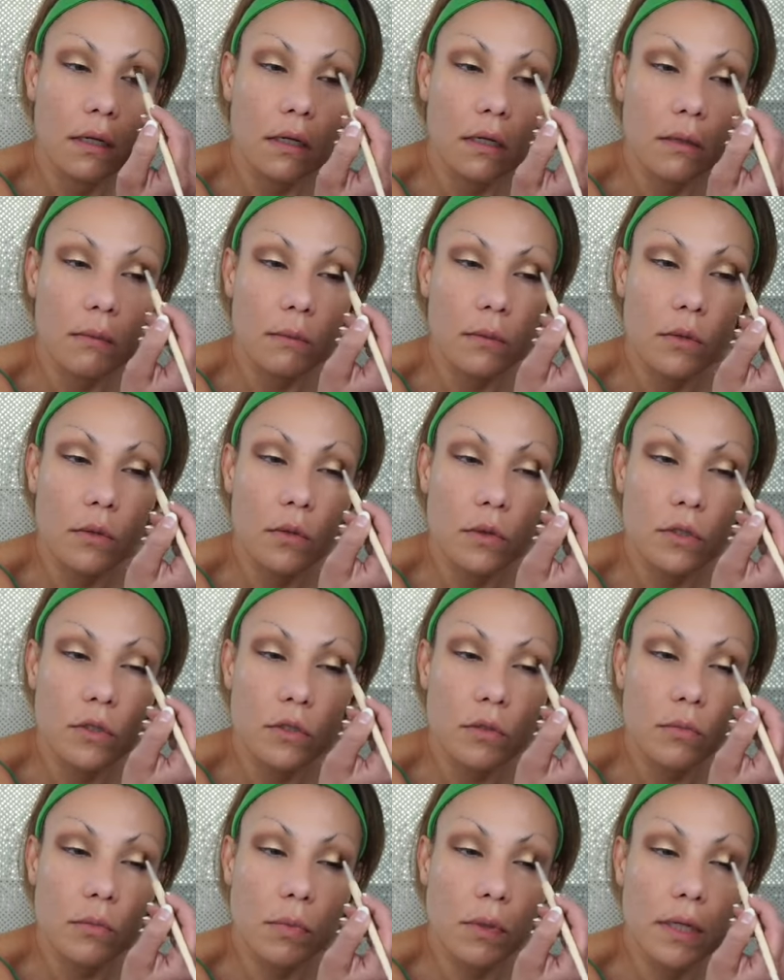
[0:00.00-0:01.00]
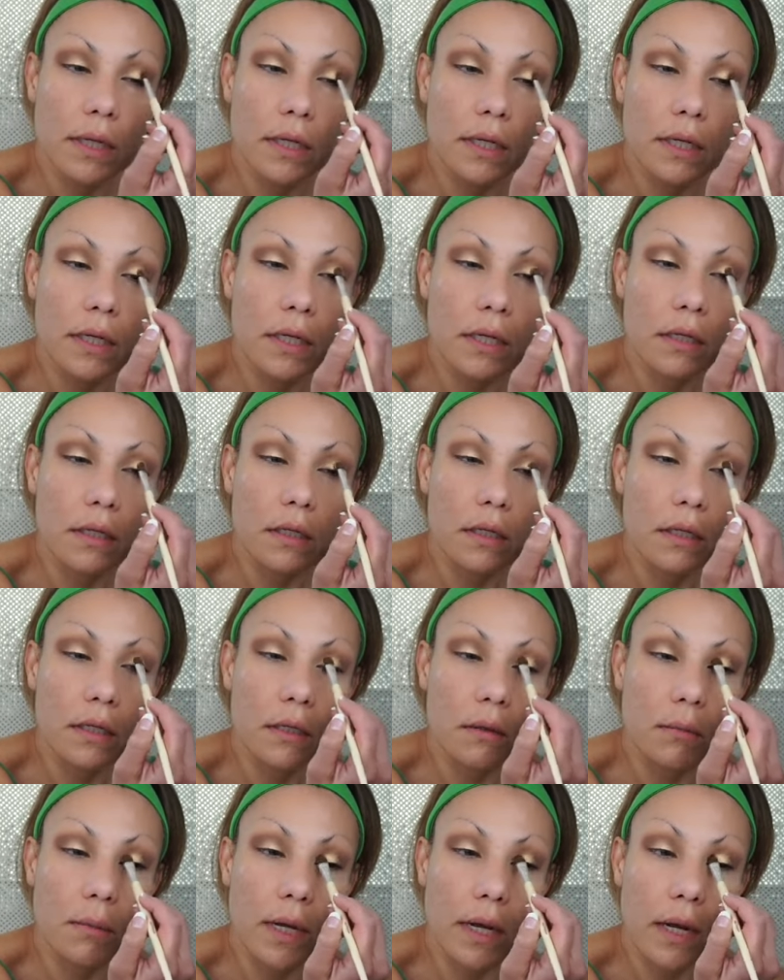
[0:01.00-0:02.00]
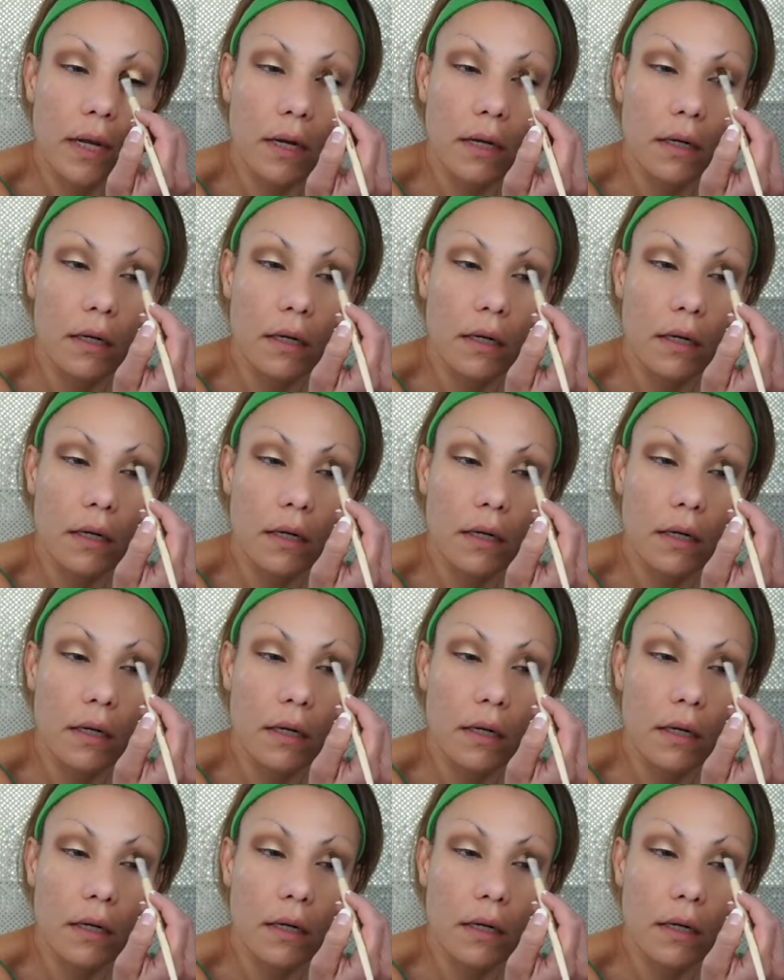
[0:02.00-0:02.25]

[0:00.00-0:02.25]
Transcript: I'm going to blend here in a little bit.